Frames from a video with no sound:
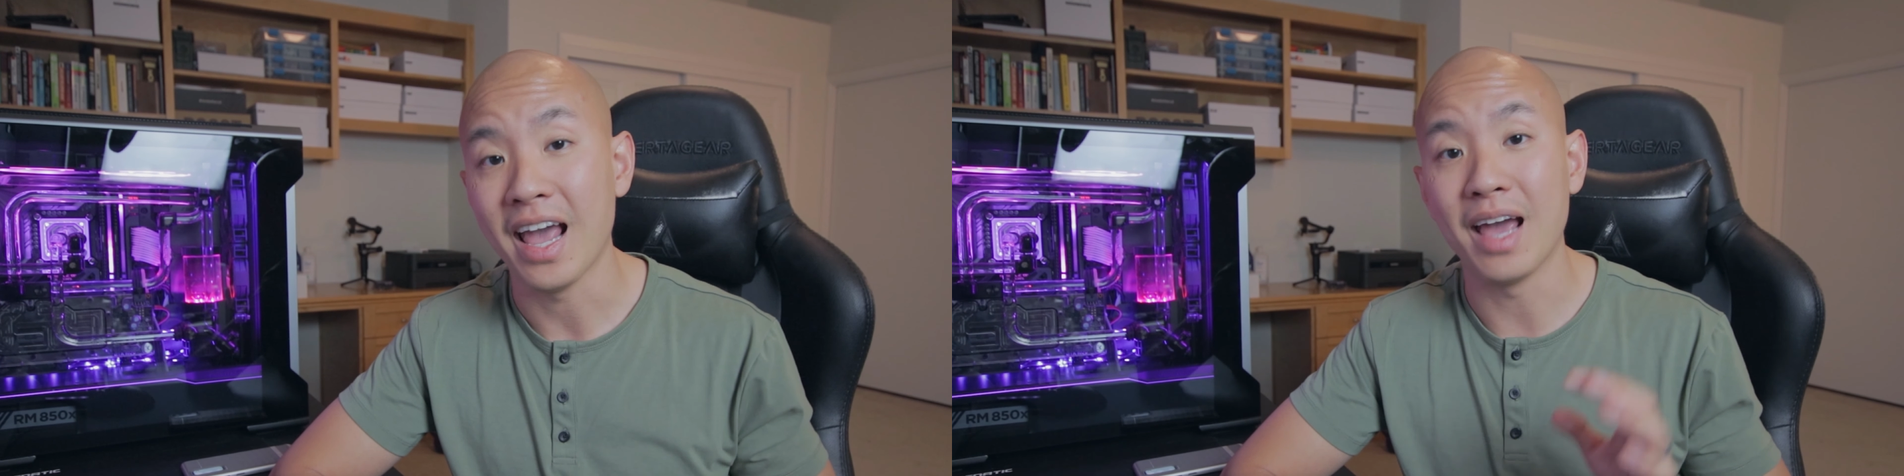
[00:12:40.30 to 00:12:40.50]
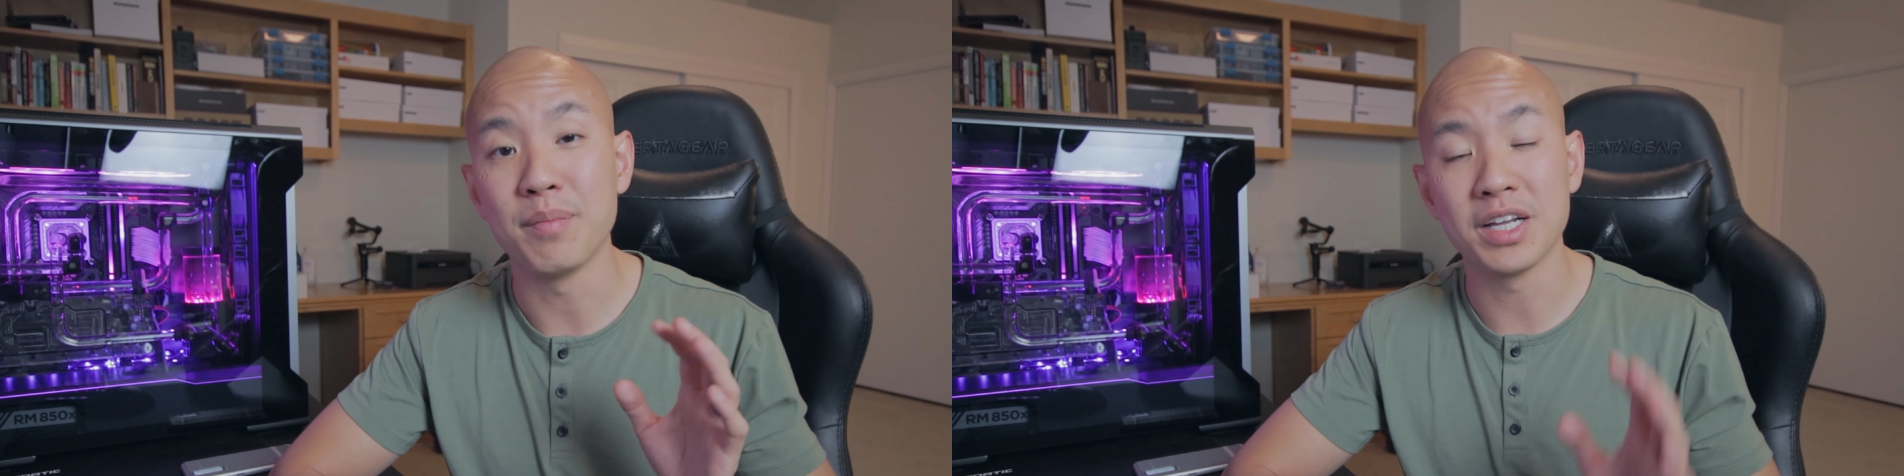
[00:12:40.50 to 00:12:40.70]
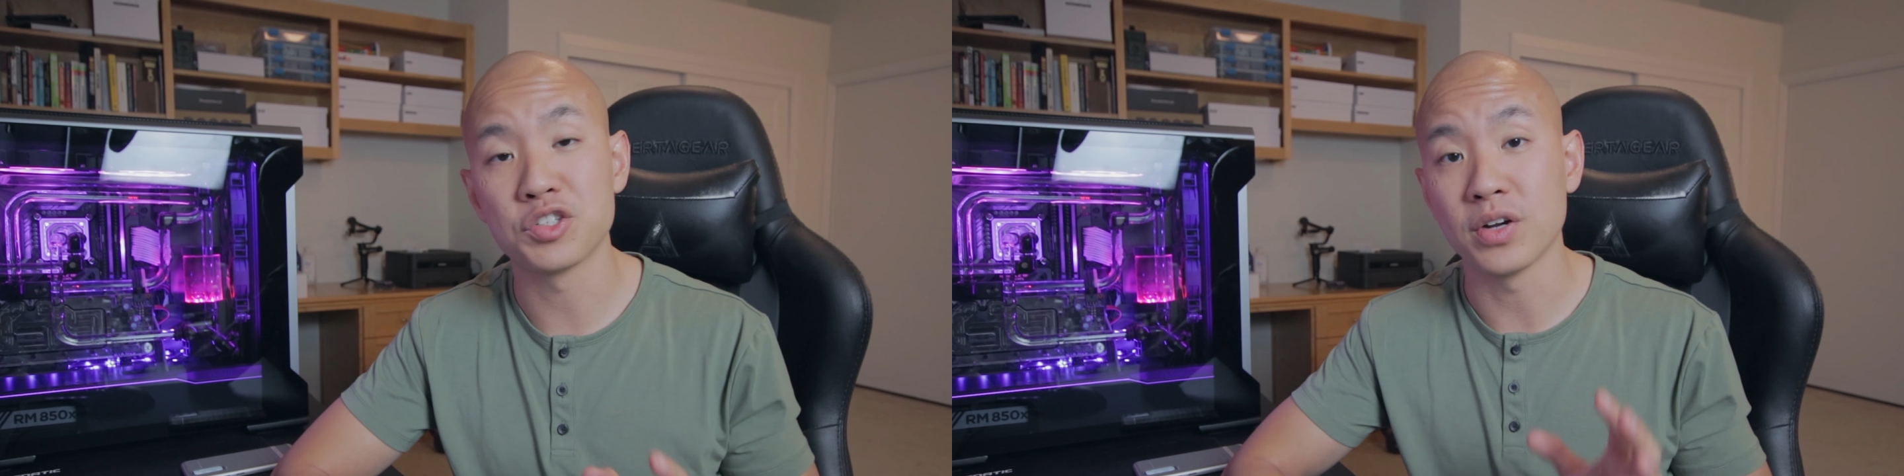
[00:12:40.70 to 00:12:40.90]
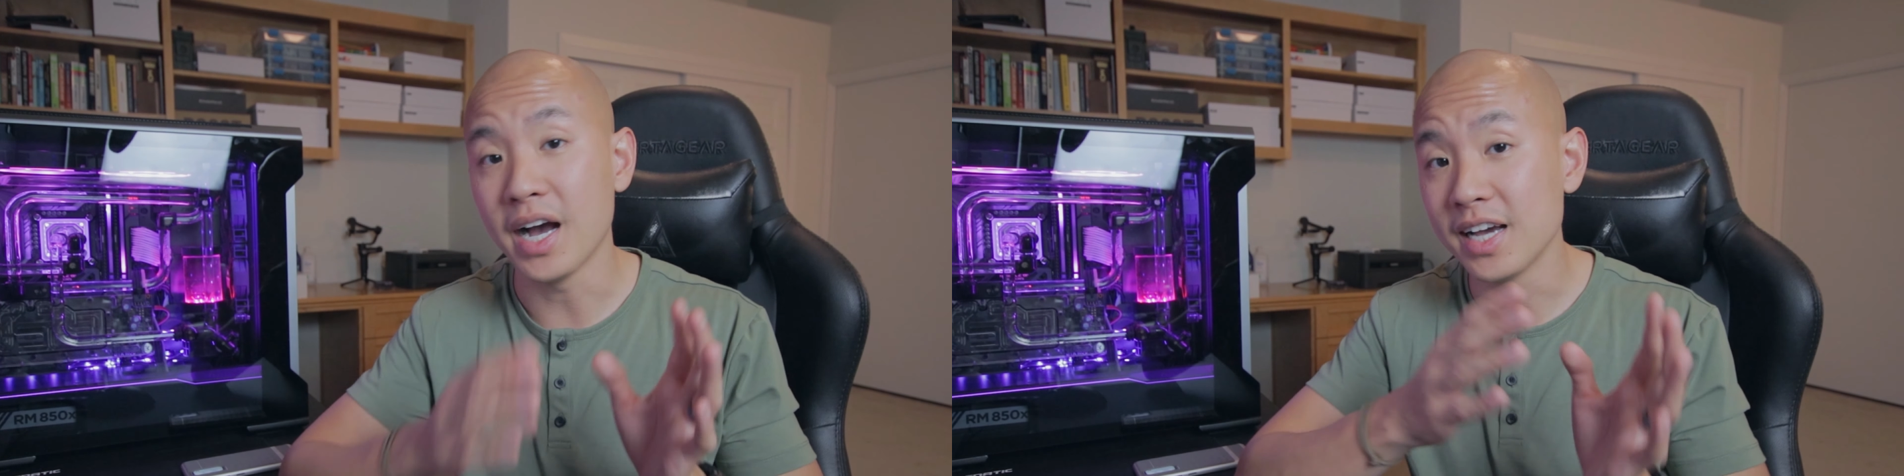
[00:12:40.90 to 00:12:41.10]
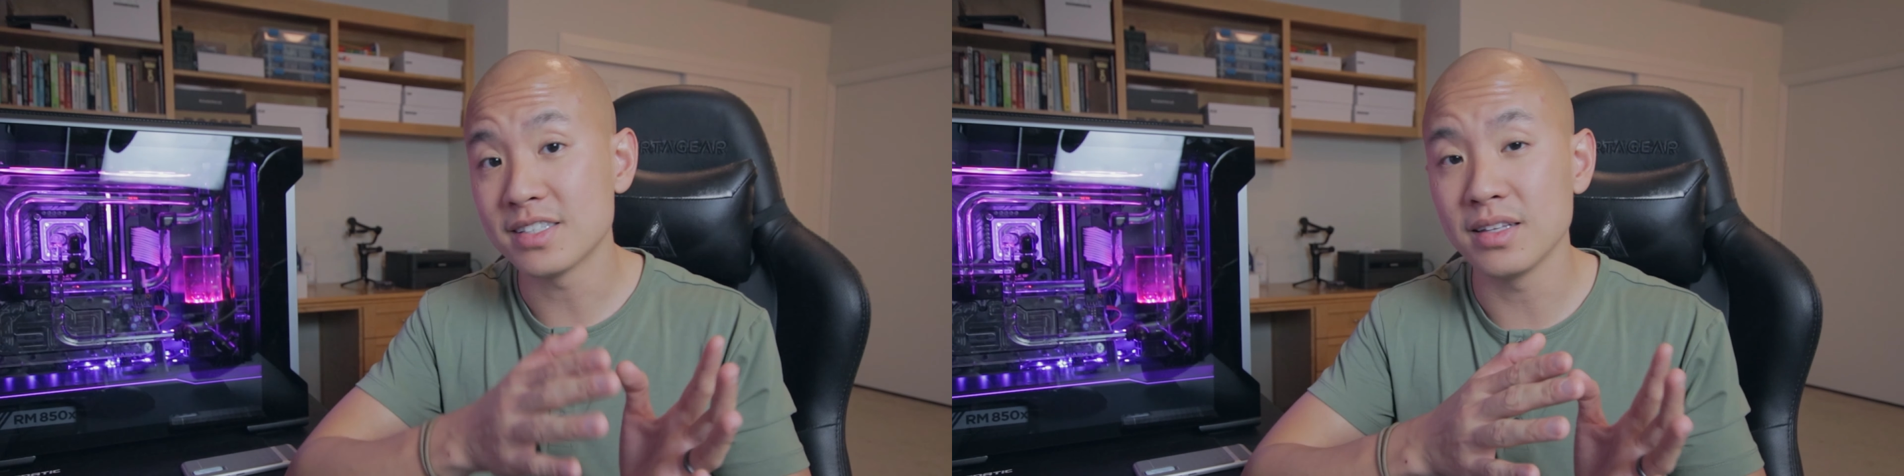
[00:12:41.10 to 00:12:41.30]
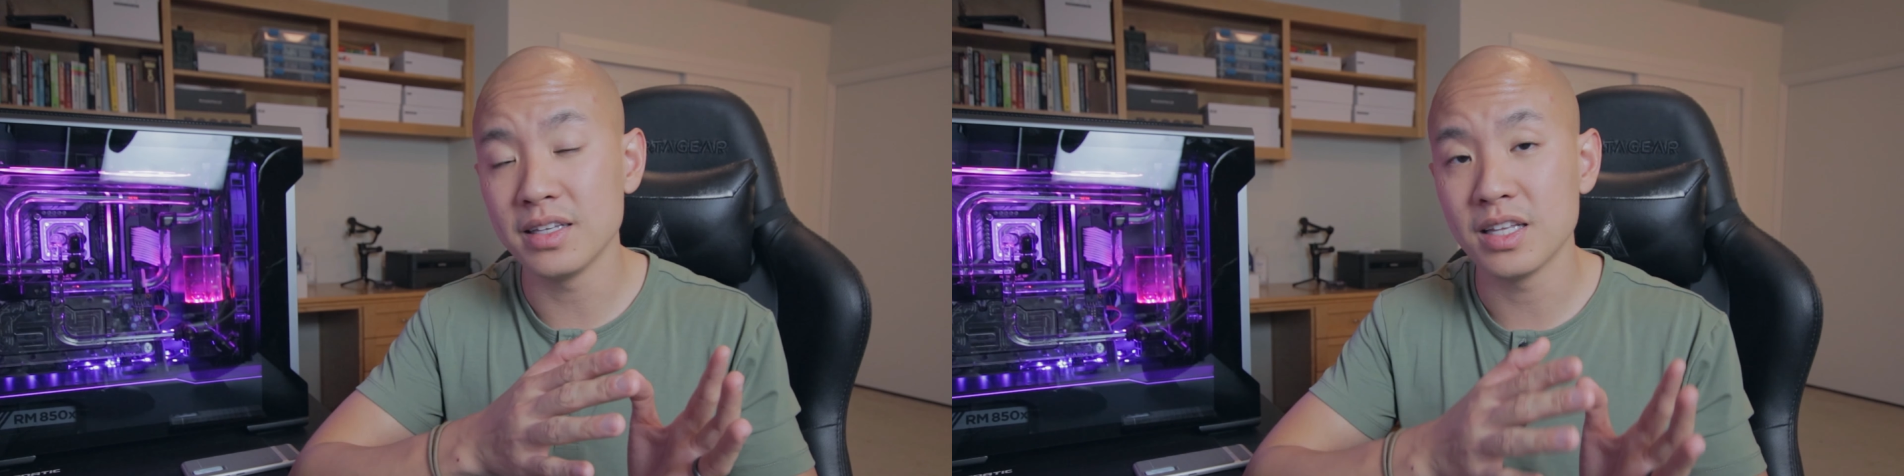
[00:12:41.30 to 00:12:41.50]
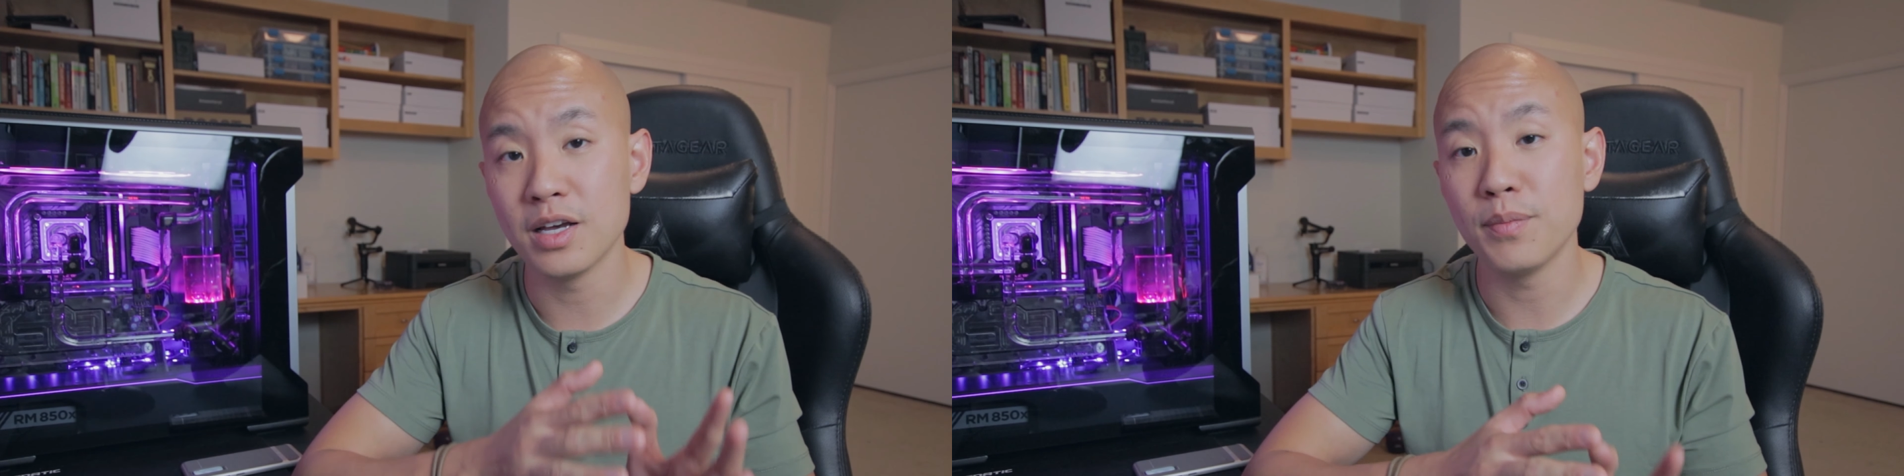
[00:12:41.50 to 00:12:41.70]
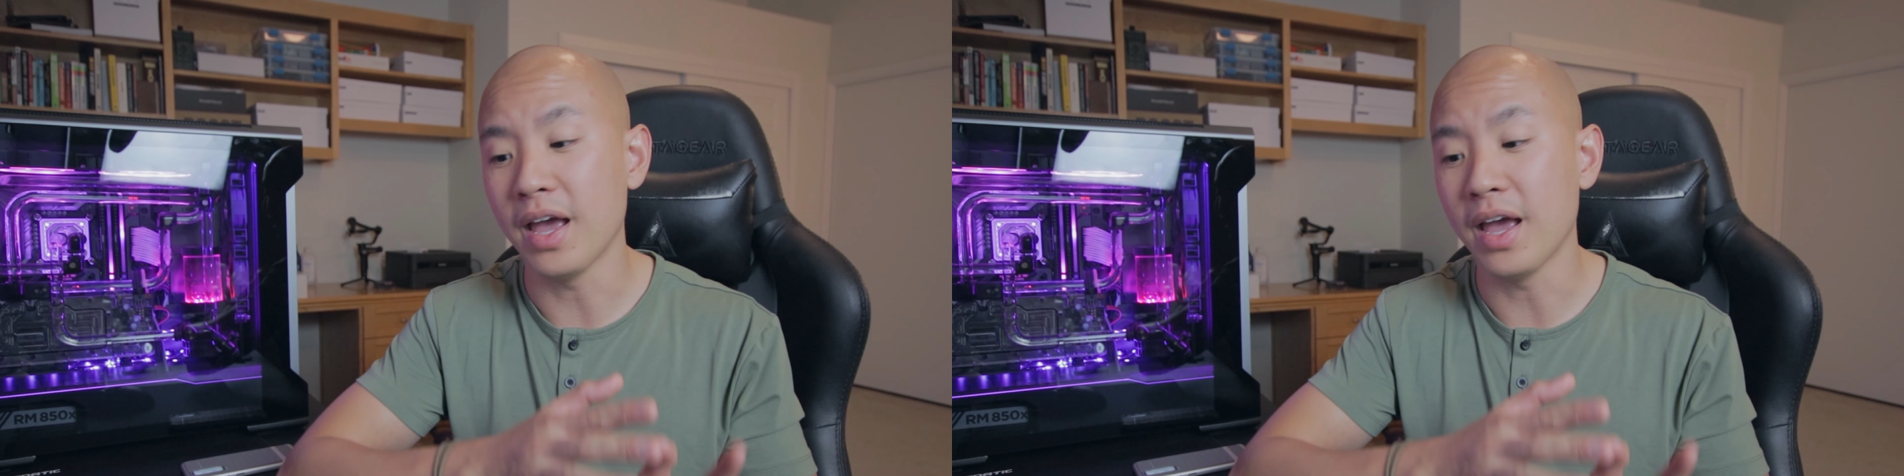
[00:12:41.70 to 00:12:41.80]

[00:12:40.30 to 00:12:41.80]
and make sure I isolate them.